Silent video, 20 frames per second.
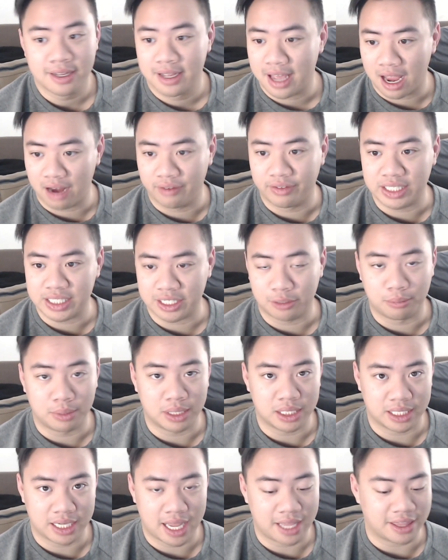Every single
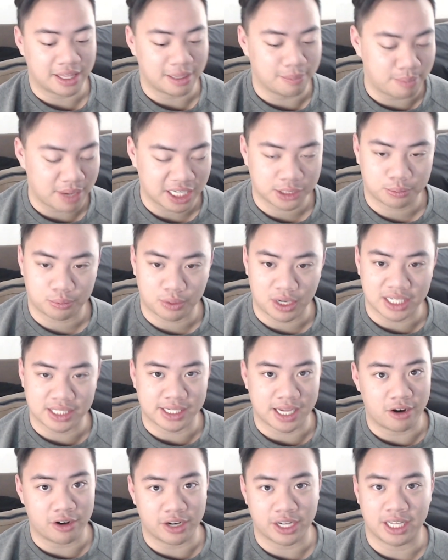Monday, the bench press
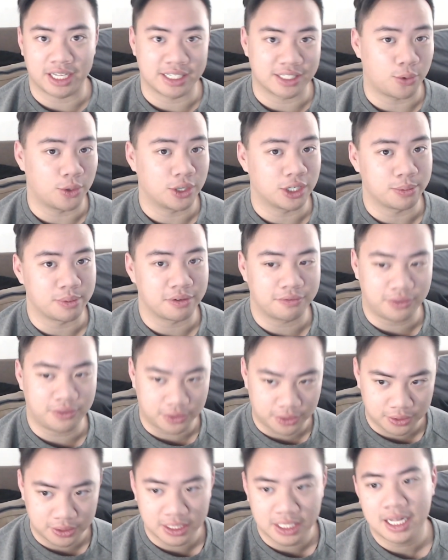area is going to be
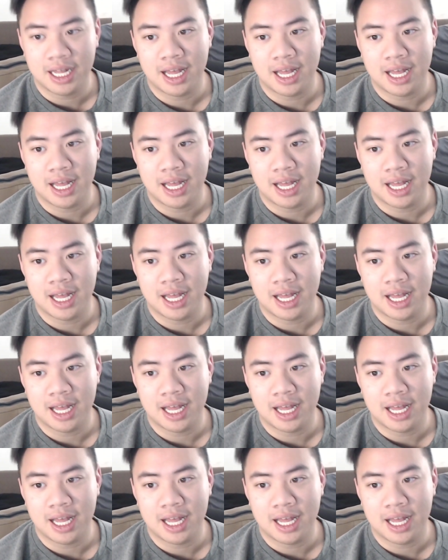full.